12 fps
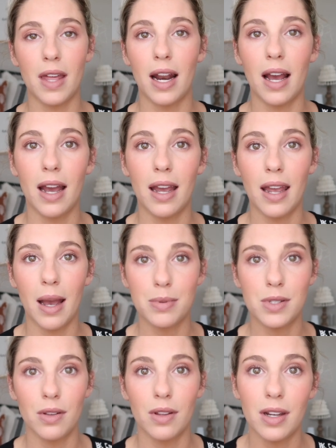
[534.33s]
that I
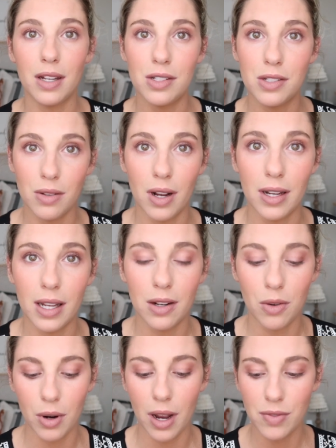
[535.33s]
absolutely do not
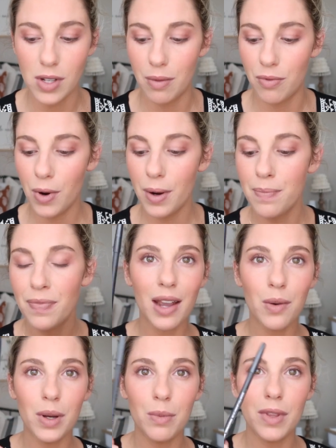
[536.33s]
need or have time for, I
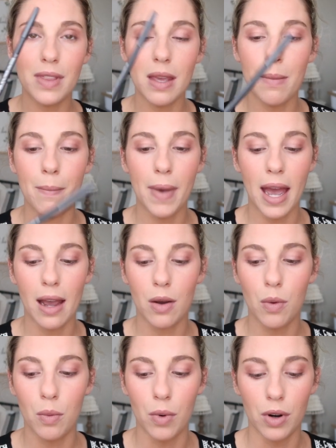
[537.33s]
go in with the
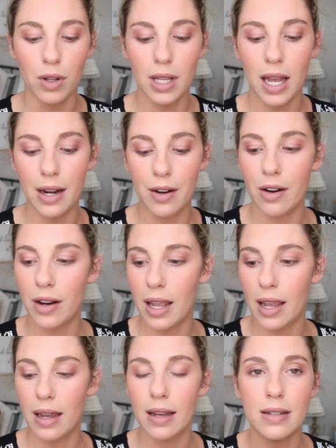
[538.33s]
MAC Whirl Liner
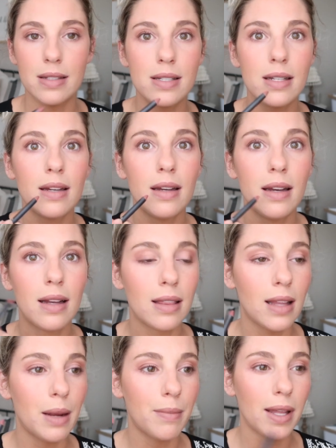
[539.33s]
and
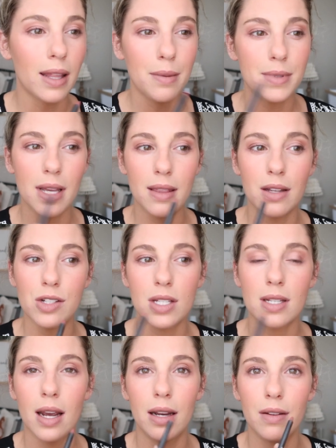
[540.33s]
line my lips and then
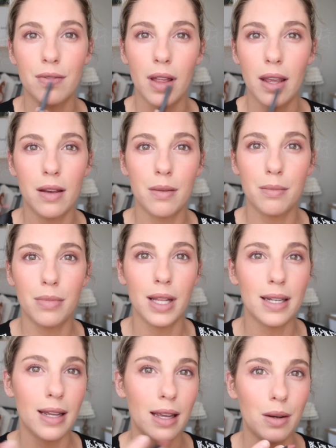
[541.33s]
just kind of like
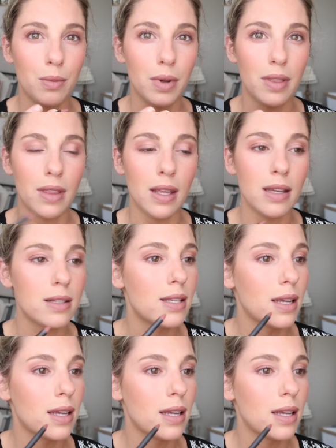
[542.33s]
blend it in with the